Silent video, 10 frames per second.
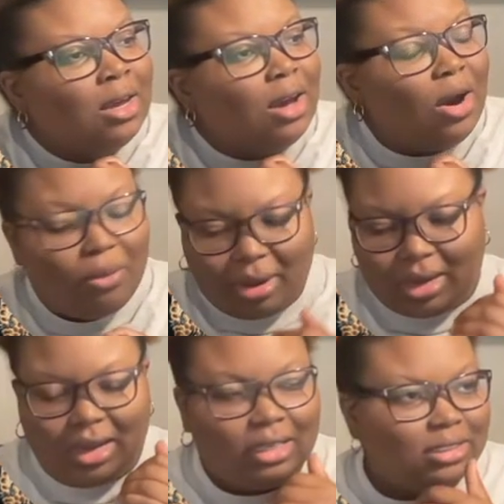Oh my
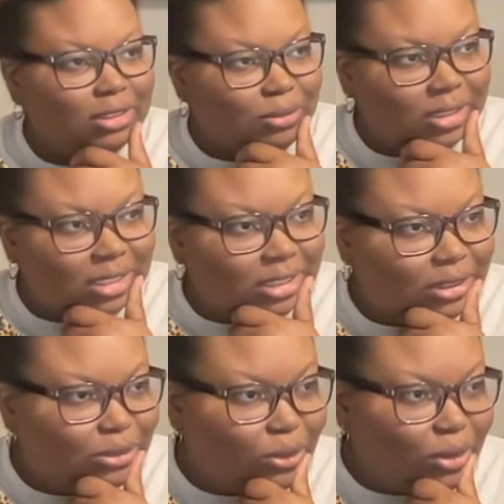gosh, this one is
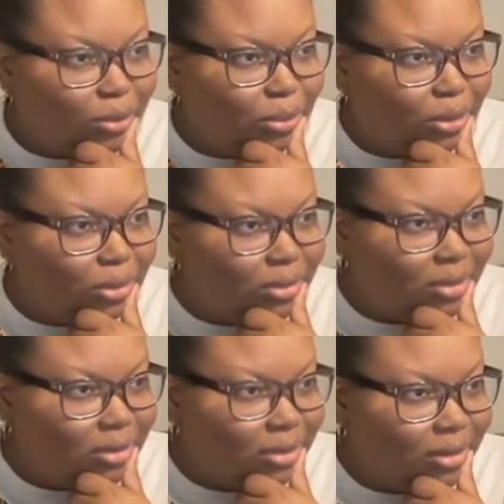adorable.
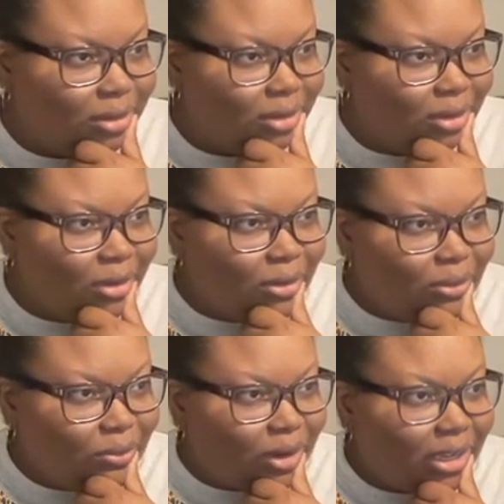
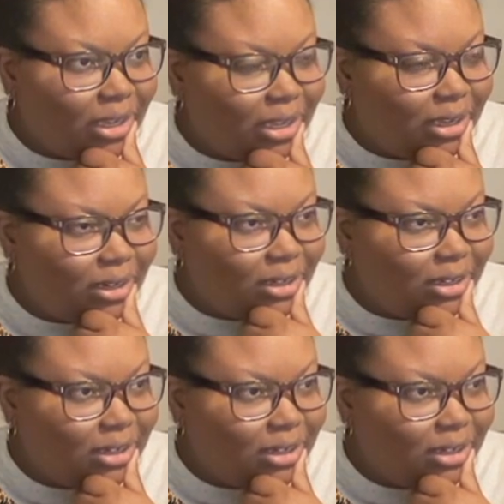Right here.